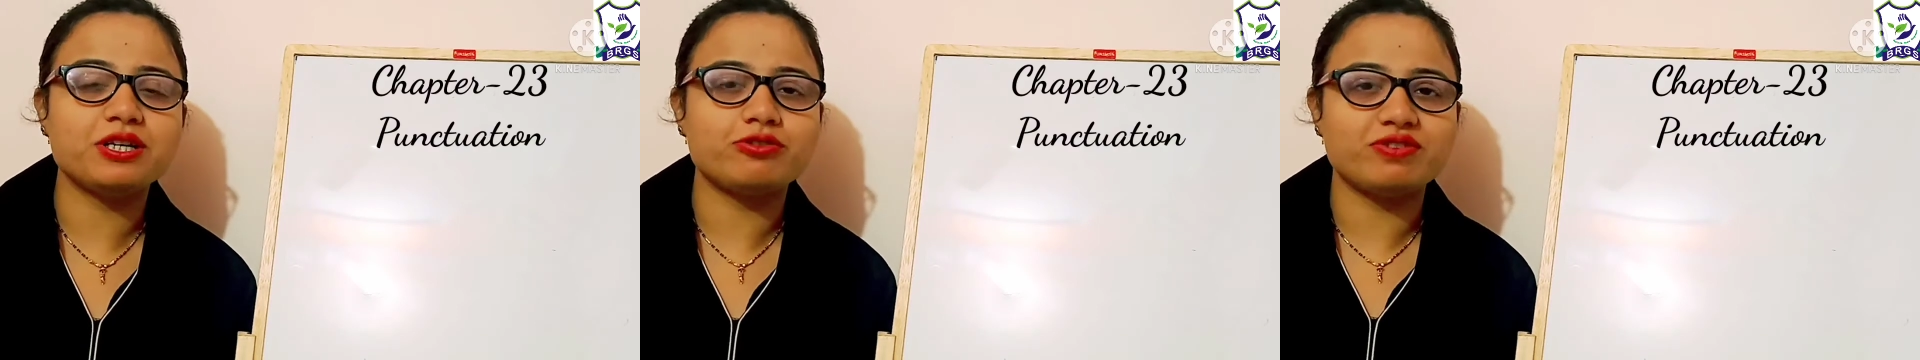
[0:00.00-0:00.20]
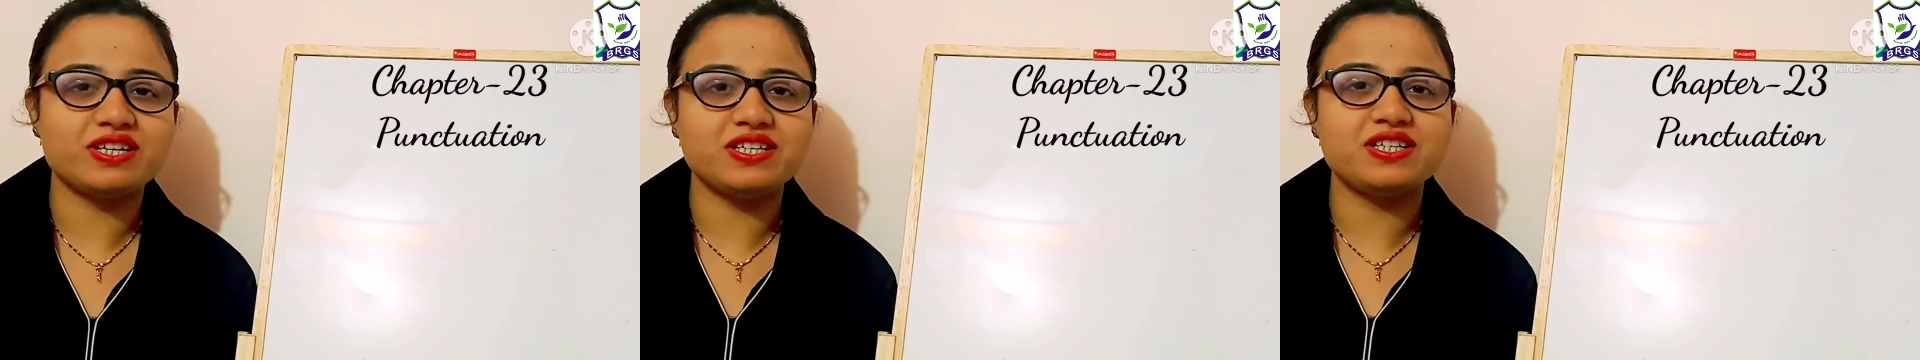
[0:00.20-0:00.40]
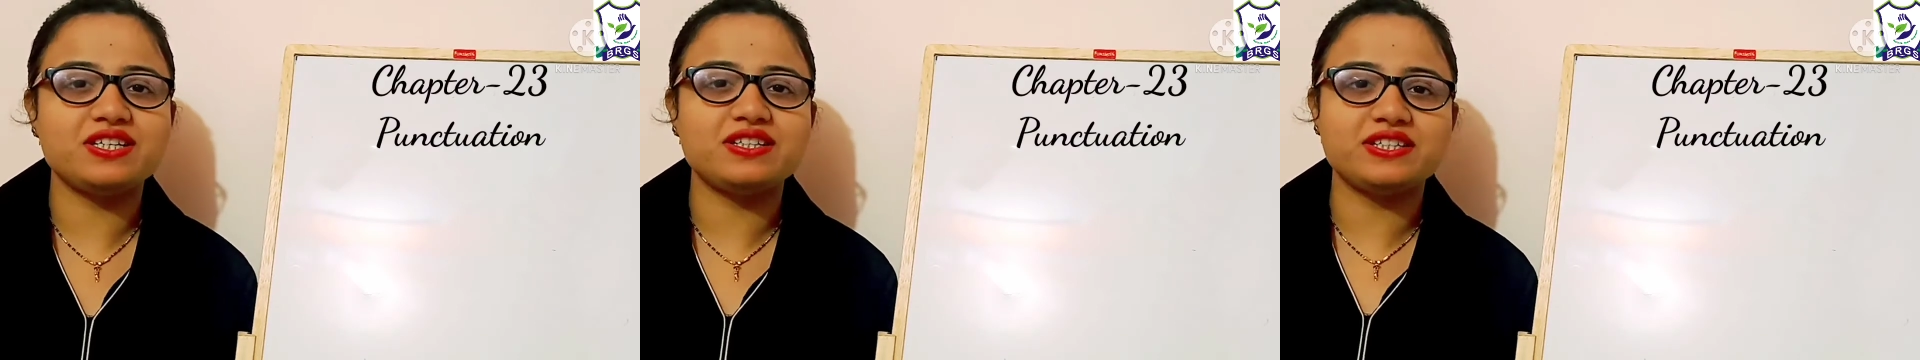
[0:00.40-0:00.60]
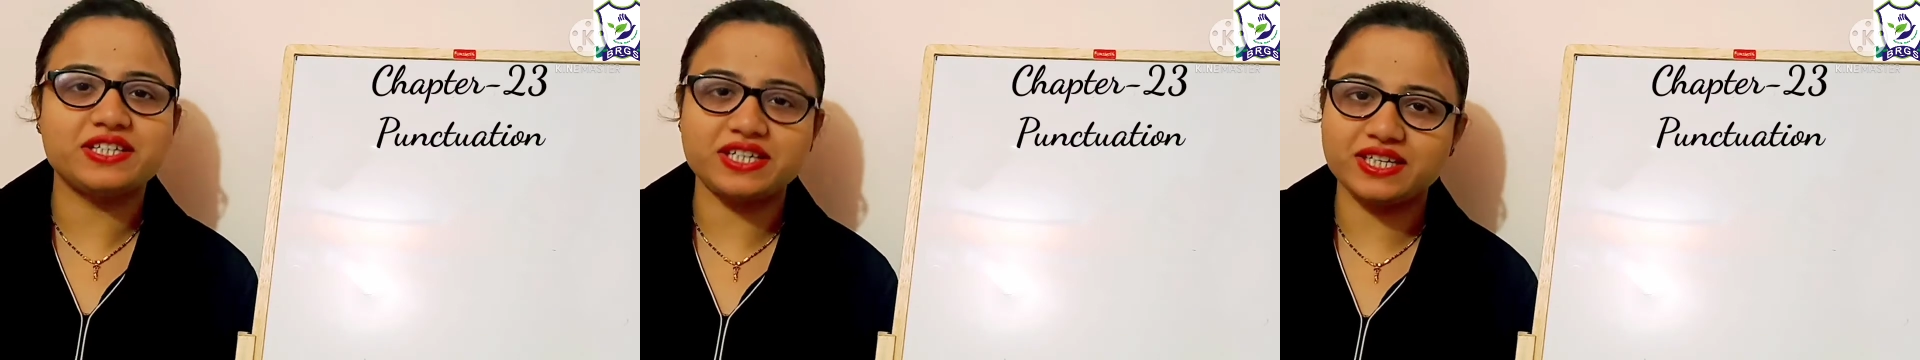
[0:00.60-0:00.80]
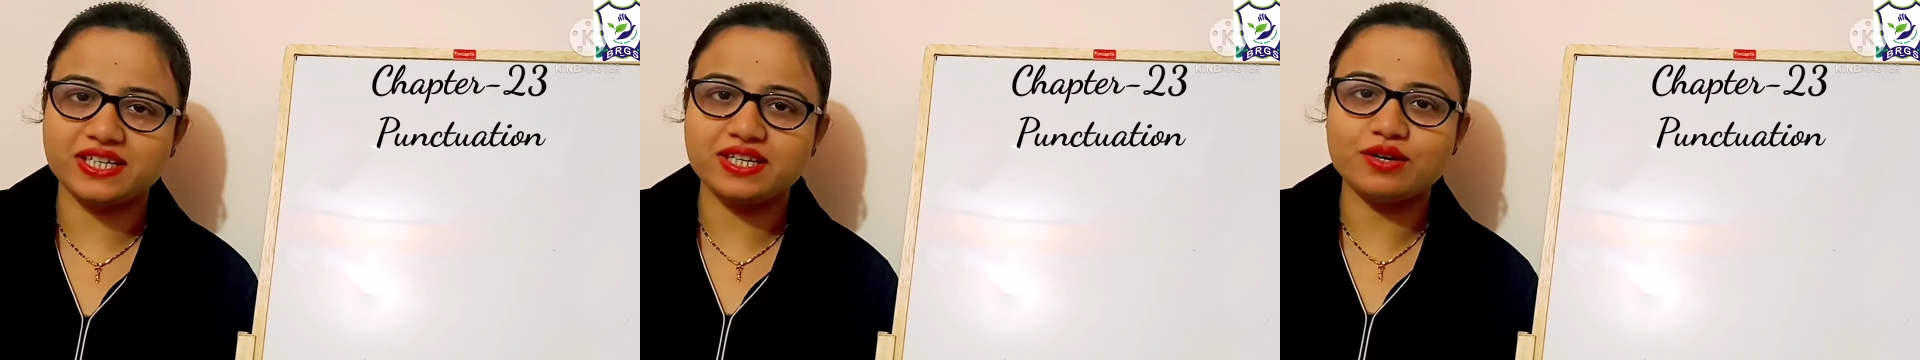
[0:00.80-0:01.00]

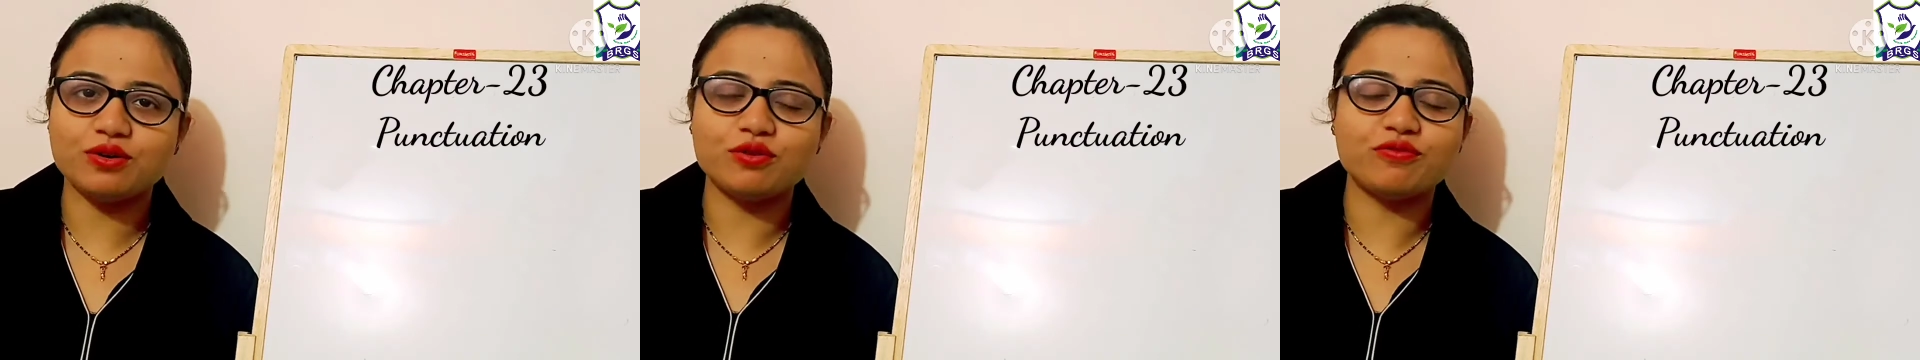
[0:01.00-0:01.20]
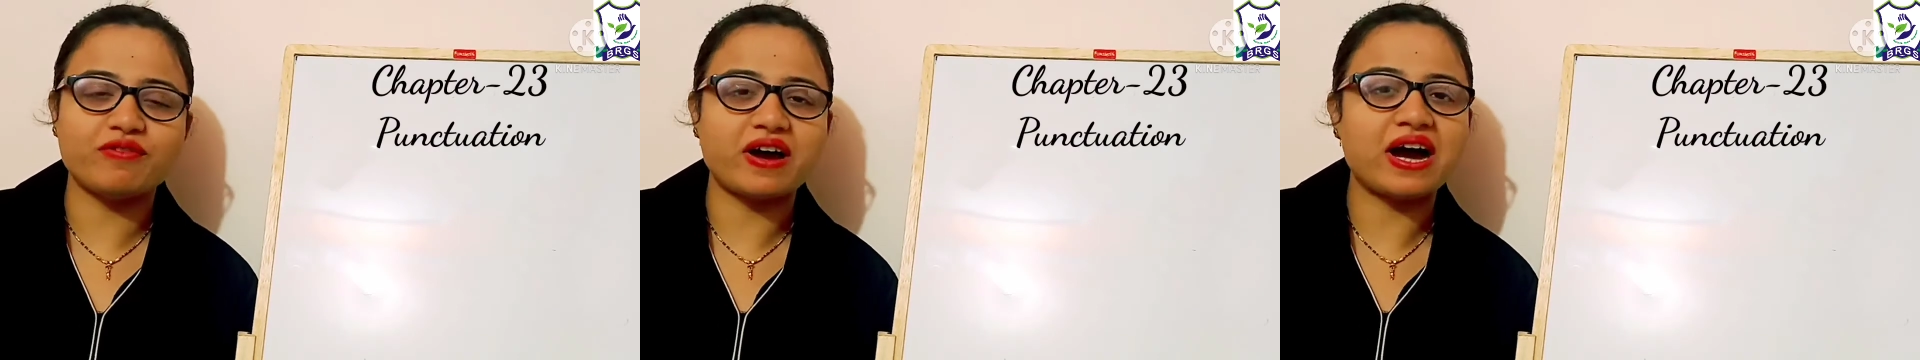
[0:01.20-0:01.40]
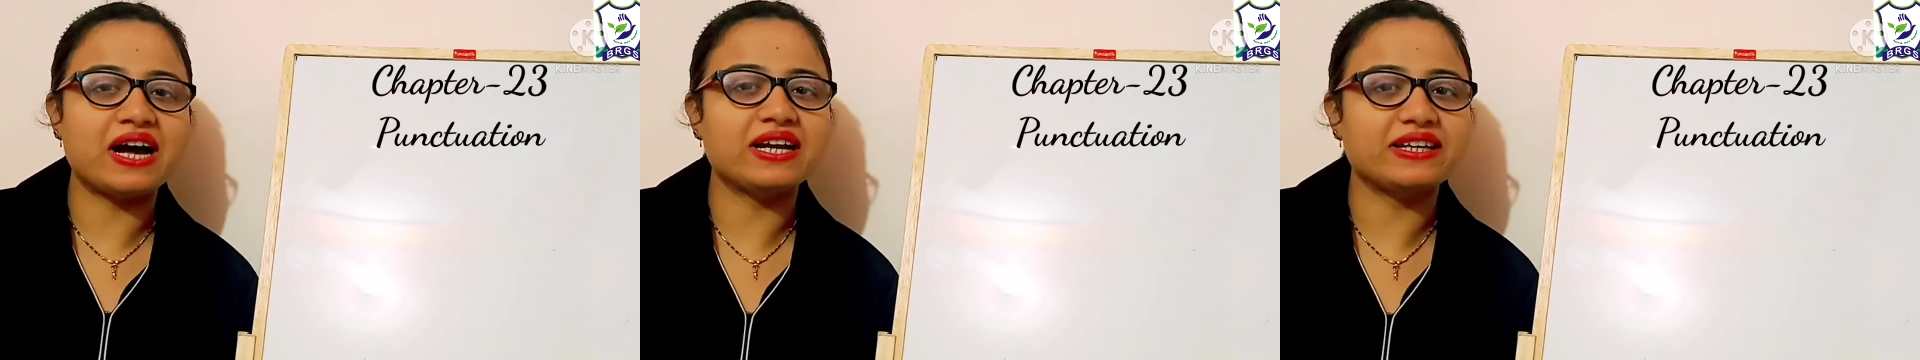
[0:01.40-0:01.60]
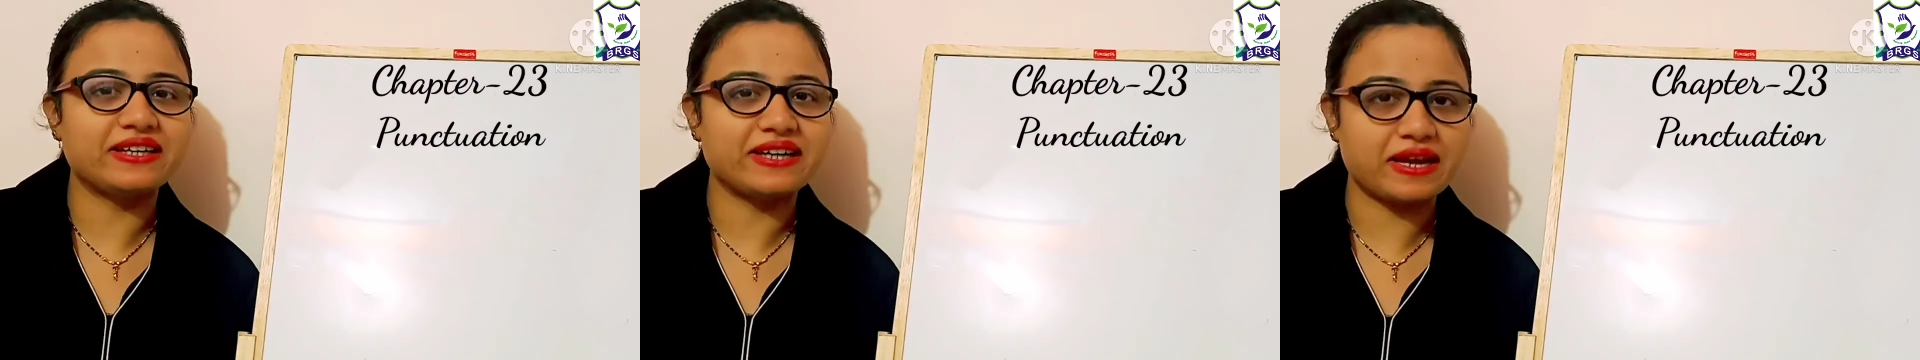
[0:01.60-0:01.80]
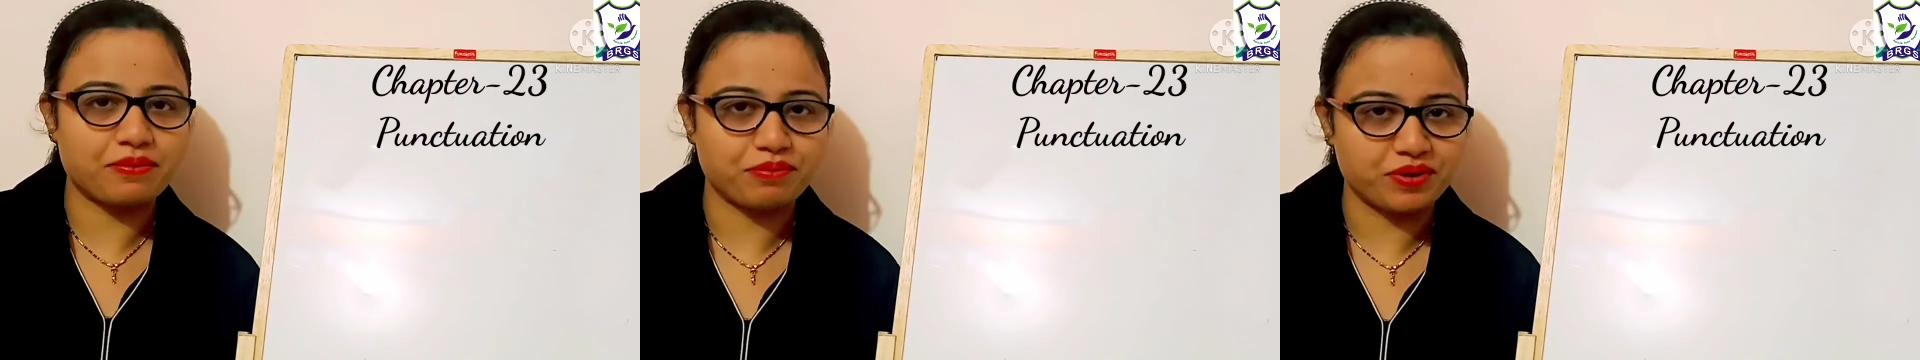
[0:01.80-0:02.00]
23 of our
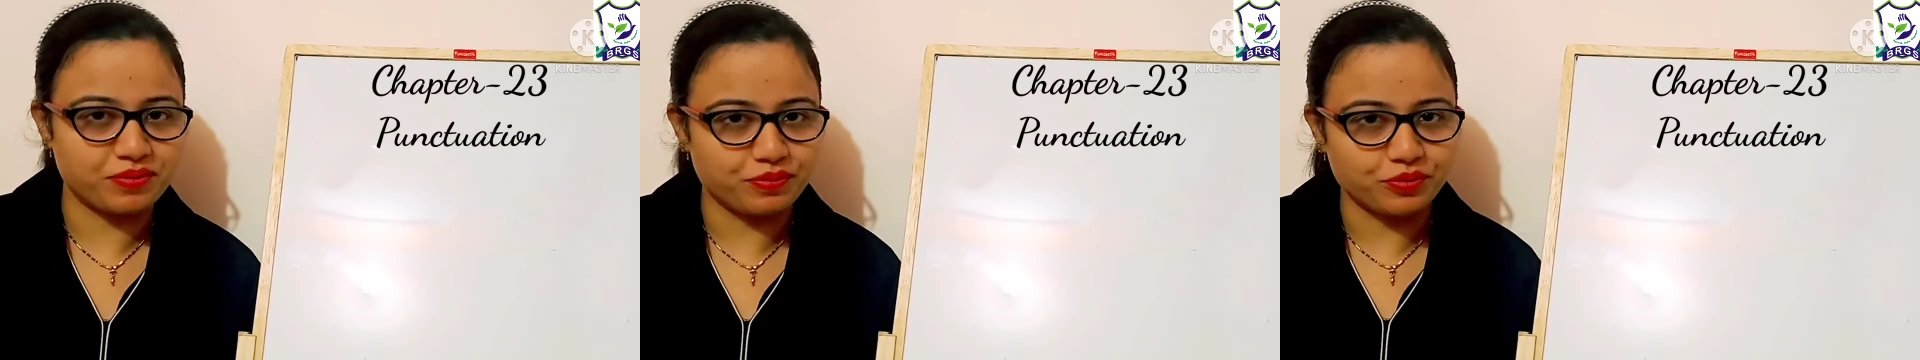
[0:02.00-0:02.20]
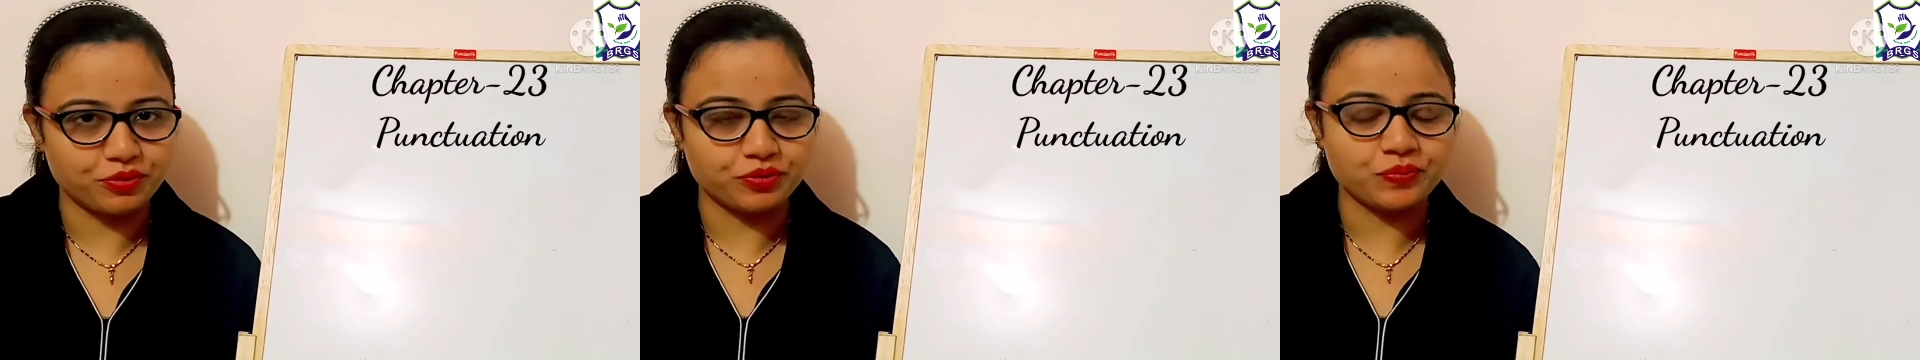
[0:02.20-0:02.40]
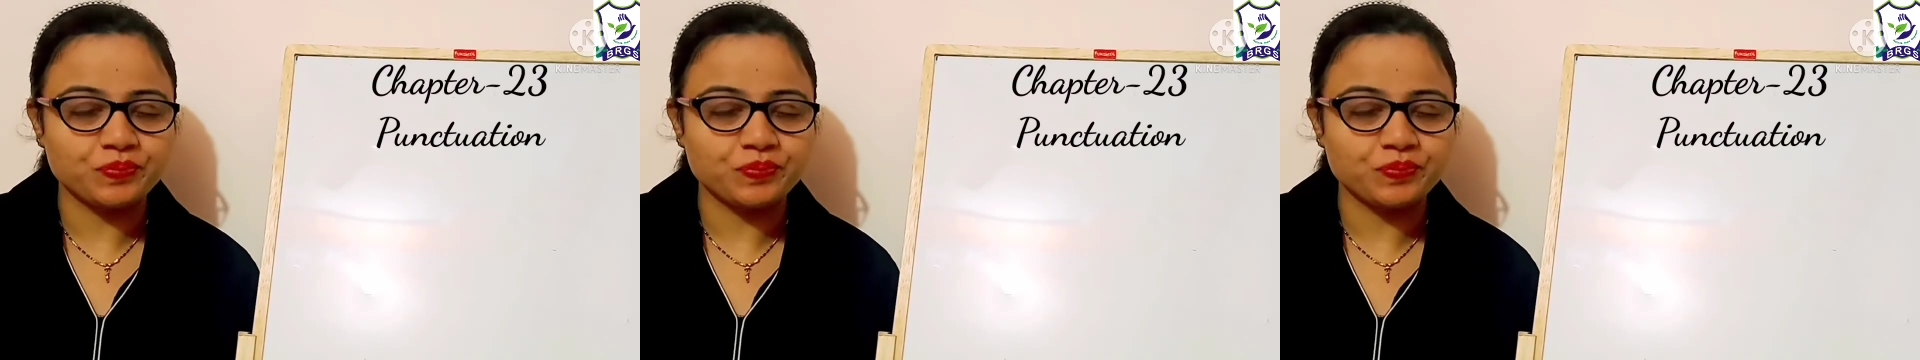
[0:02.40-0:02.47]
grammar book.